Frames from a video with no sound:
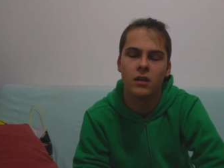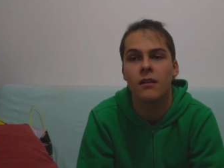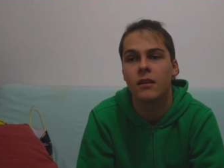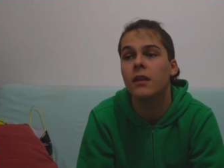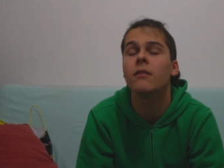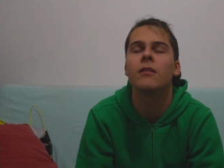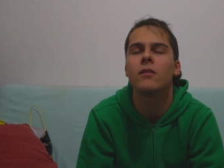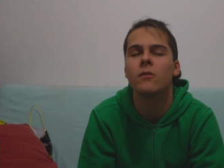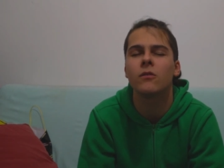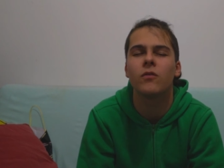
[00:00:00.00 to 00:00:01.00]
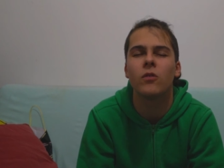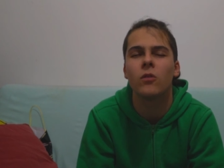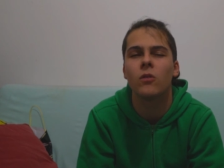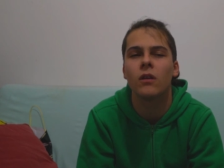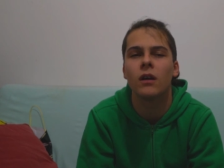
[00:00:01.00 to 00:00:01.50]
Keep tuned
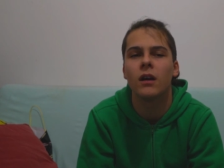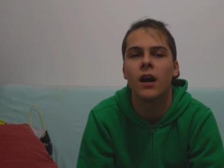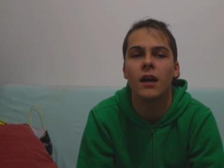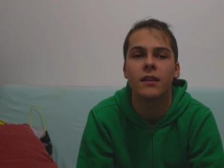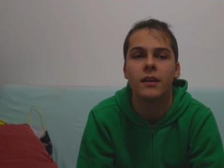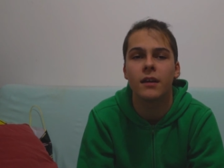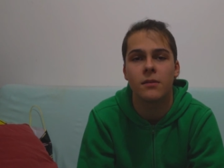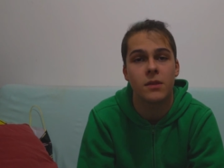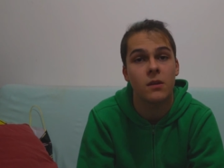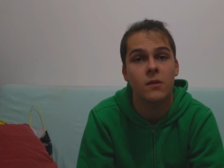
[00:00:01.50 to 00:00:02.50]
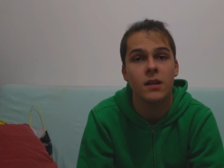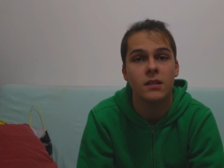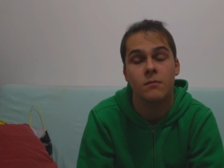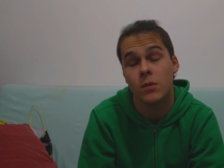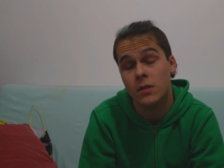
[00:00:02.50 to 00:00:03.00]
for other theories
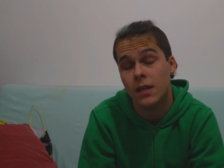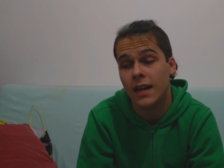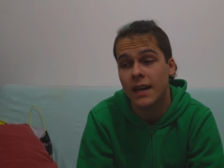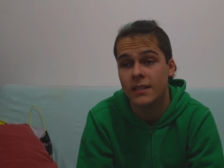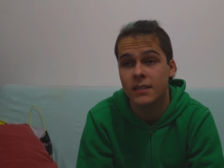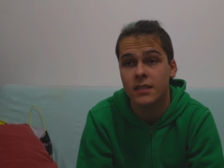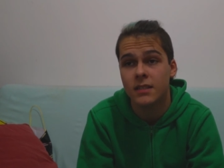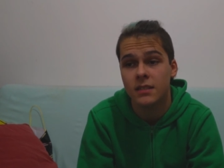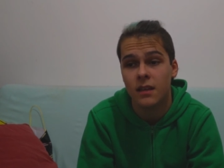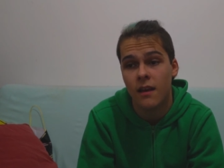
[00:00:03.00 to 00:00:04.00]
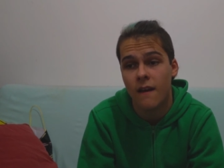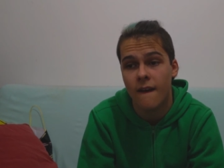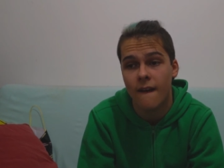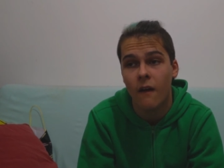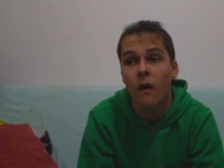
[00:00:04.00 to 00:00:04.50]
and music analyses
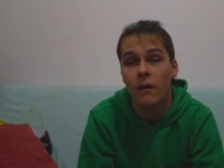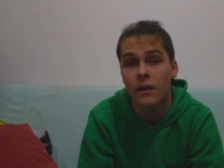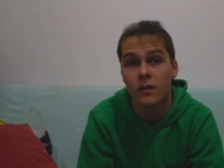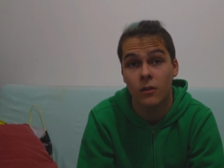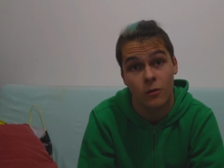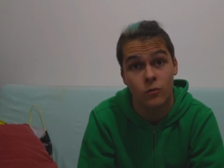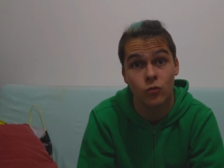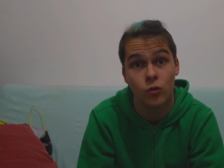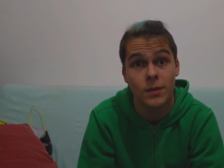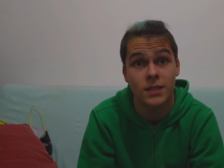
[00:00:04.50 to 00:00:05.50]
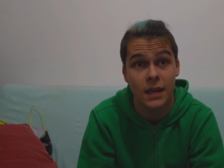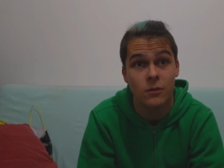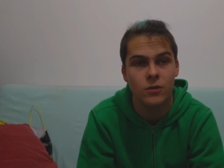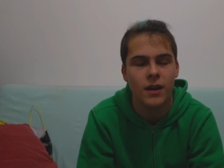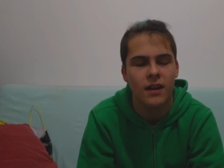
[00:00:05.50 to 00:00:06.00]
on RWBY
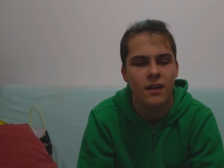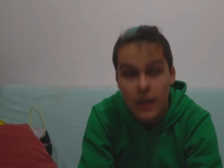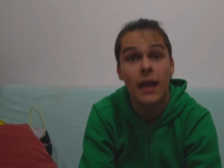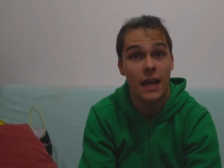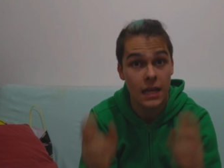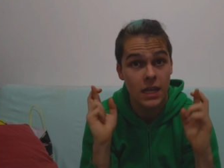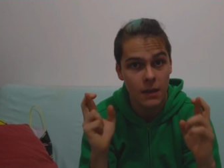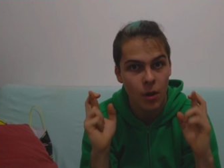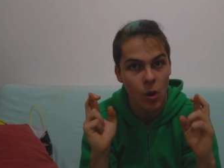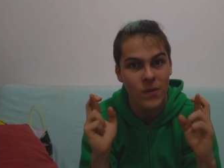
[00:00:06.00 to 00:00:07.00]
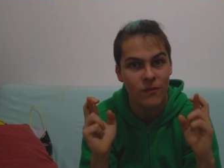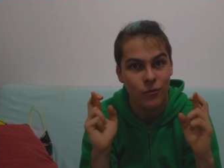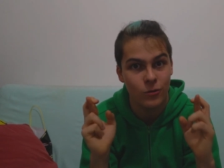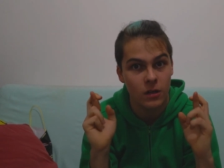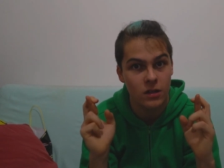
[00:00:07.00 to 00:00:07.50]
soundtrack, and keep hoping
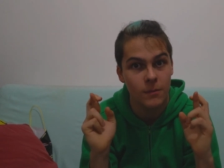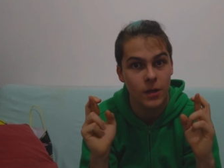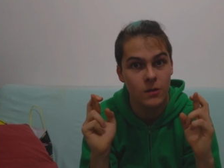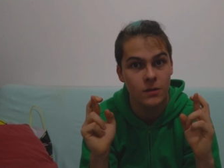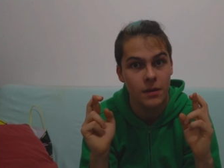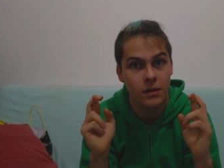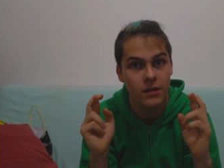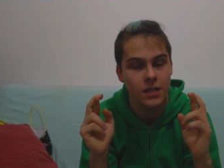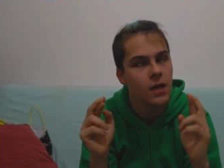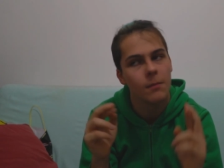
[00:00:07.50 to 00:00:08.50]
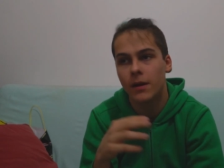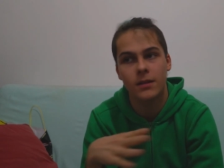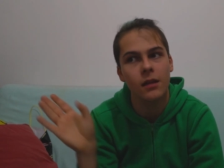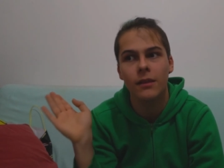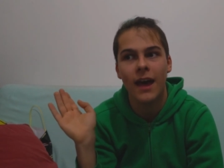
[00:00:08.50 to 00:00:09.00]
for Dr. MERLOT's appearance. But
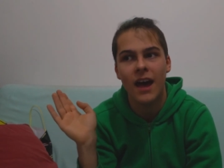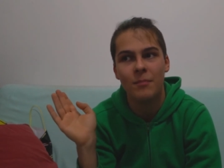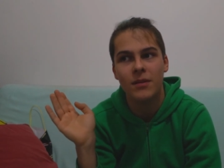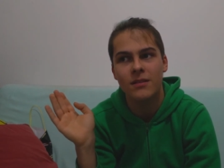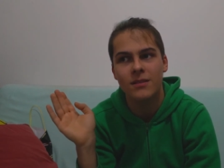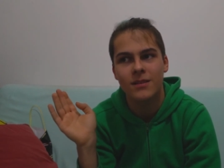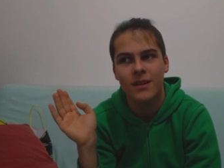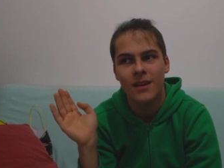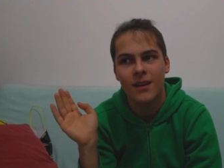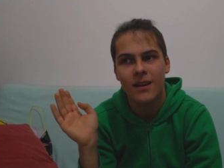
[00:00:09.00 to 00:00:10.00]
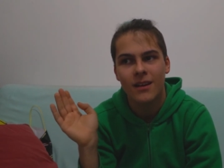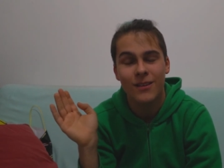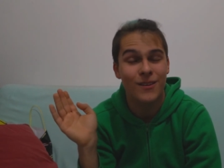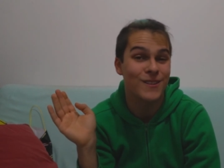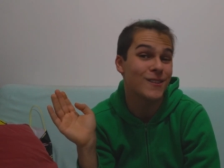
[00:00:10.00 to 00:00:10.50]
until that happens,
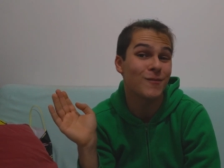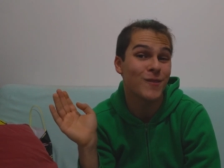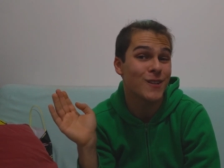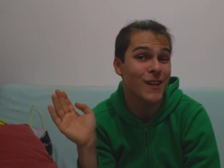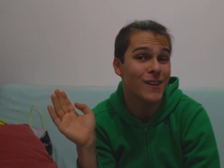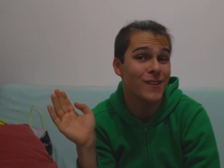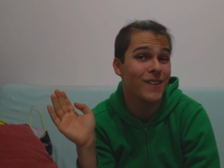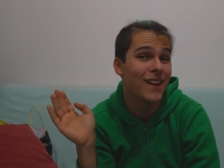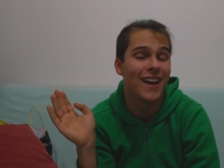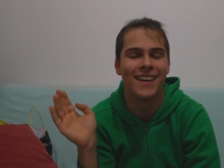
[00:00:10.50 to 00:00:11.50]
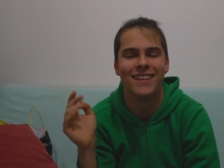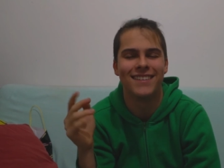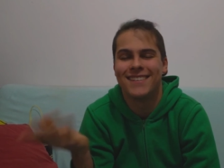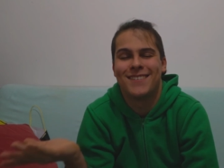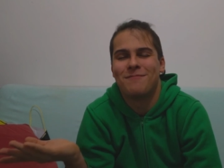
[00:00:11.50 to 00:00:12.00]
you can surf my channel and
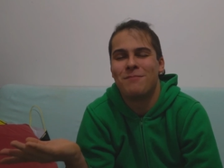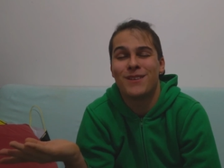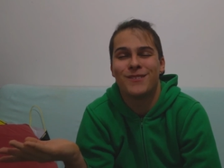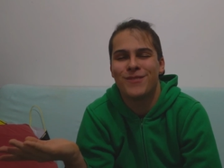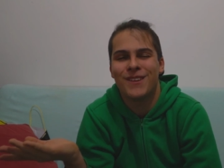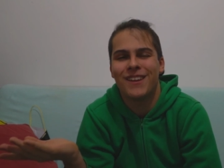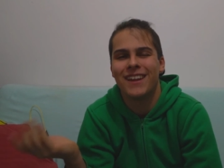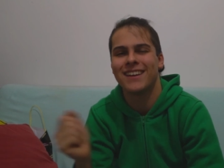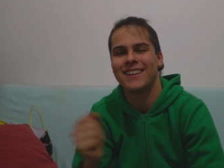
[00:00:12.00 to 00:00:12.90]
pick something you like.